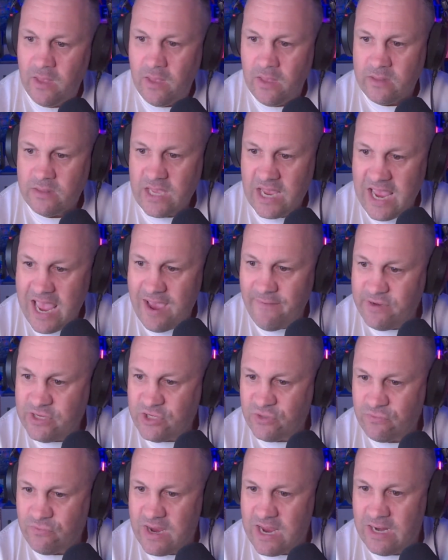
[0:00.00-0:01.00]
They average
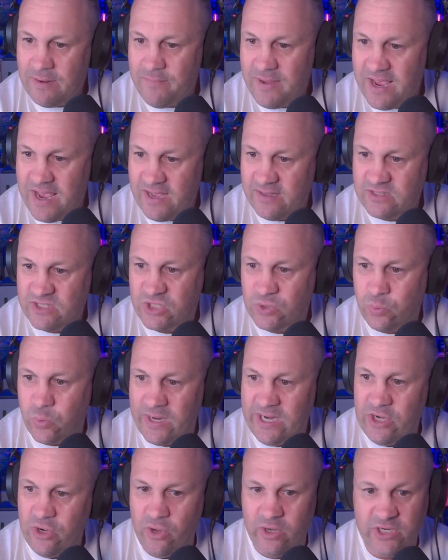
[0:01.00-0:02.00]
around about
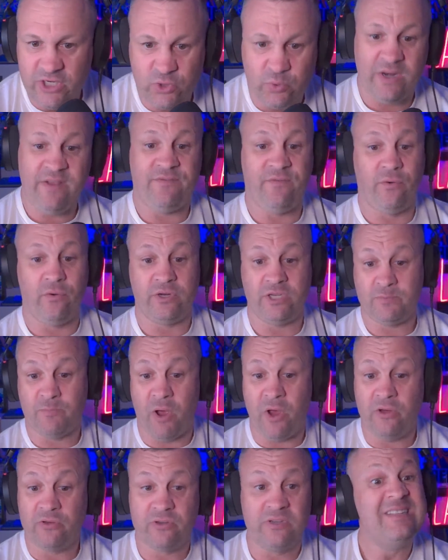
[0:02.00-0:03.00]
29 to 24
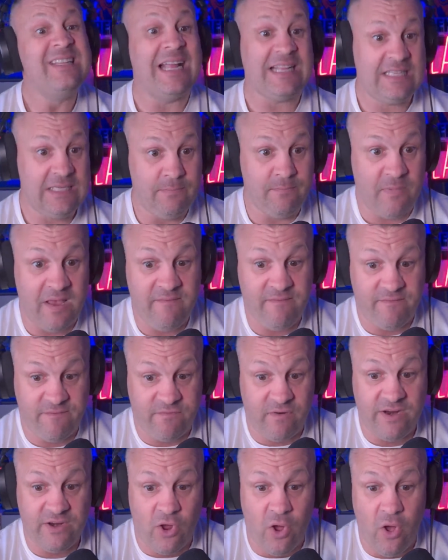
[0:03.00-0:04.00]
disposals, and that's in
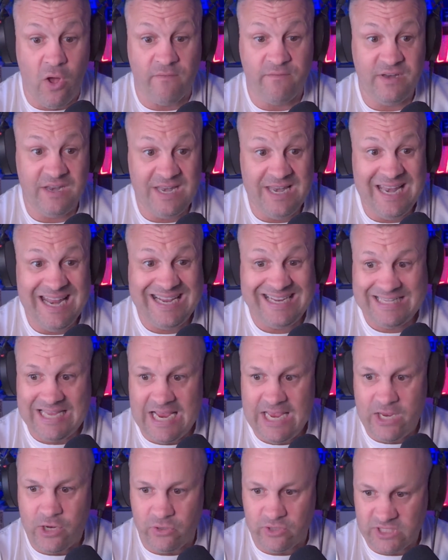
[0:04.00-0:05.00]
front of Nick
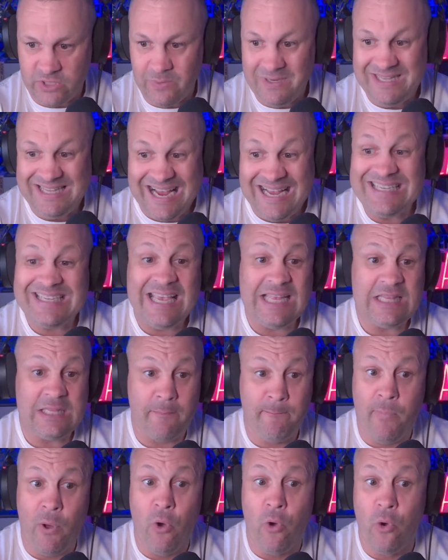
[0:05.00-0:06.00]
Dacos. So he does get the
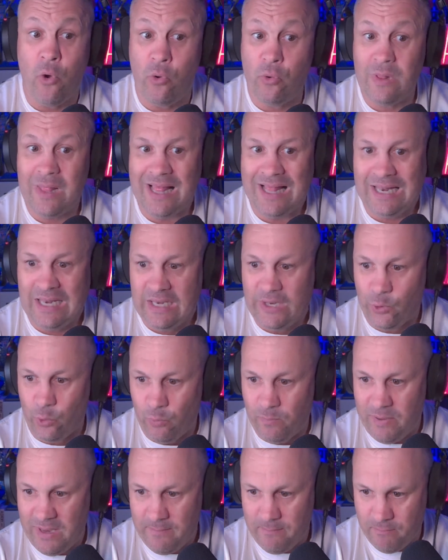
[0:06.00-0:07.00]
ball a little
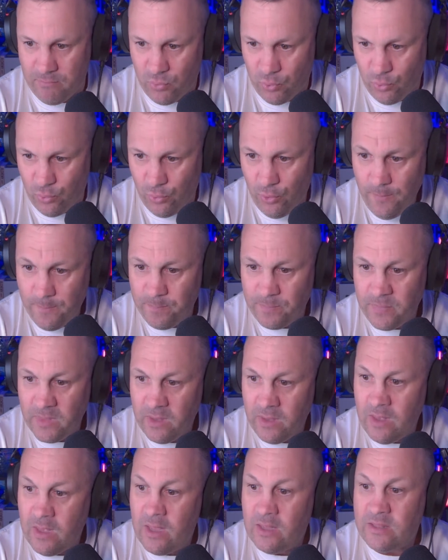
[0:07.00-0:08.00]
bit more.
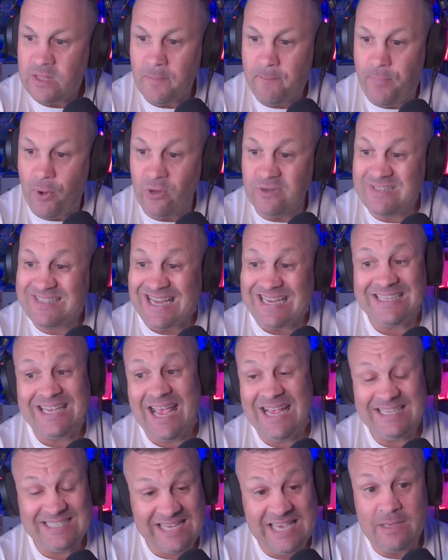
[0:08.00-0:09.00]
The Bont
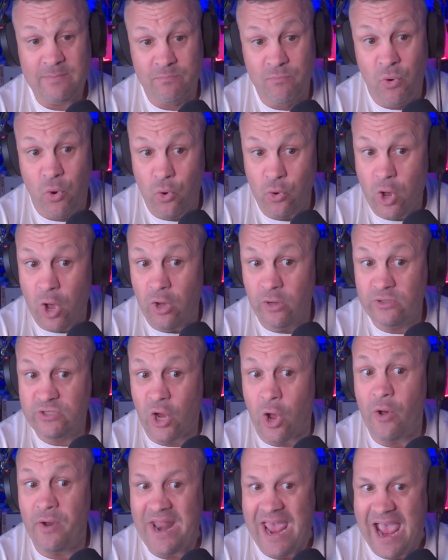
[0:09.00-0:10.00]
has kicked more goals
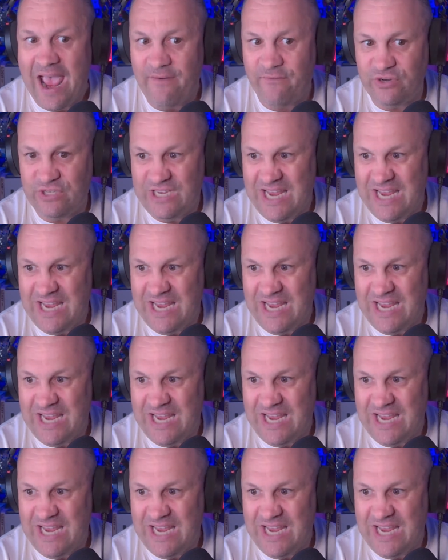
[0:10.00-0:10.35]
on average.